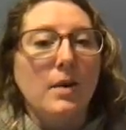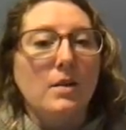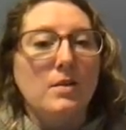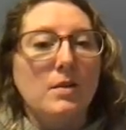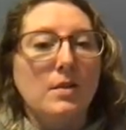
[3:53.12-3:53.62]

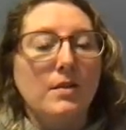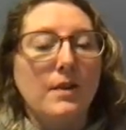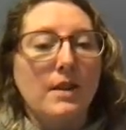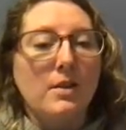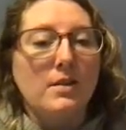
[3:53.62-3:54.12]
Also the
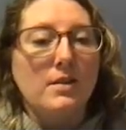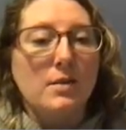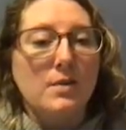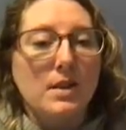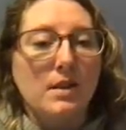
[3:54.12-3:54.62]
feathers, there
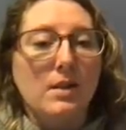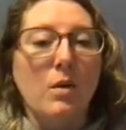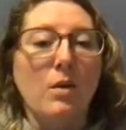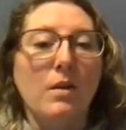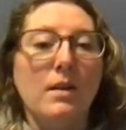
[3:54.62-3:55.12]
was a little
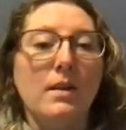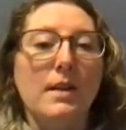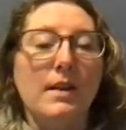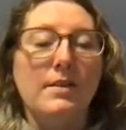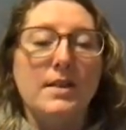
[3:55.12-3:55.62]
hole
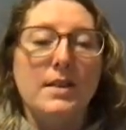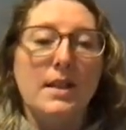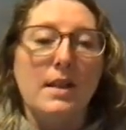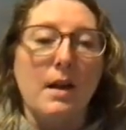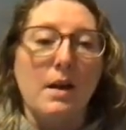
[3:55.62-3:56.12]
left
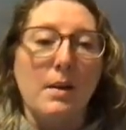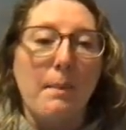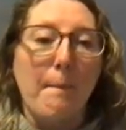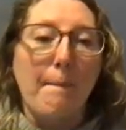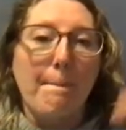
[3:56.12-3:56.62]
in the
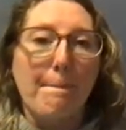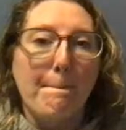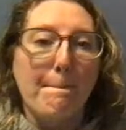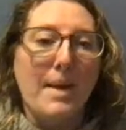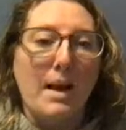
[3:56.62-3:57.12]

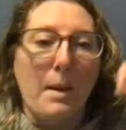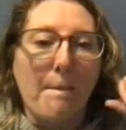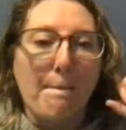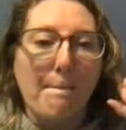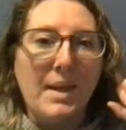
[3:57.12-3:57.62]
kind of
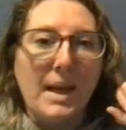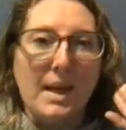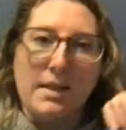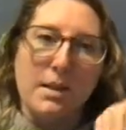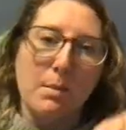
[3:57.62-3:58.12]

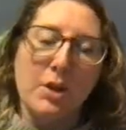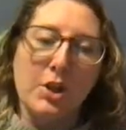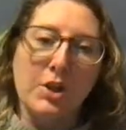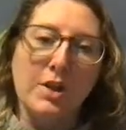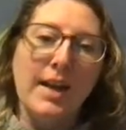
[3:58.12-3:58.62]
behind of the
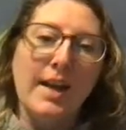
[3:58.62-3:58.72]
bird,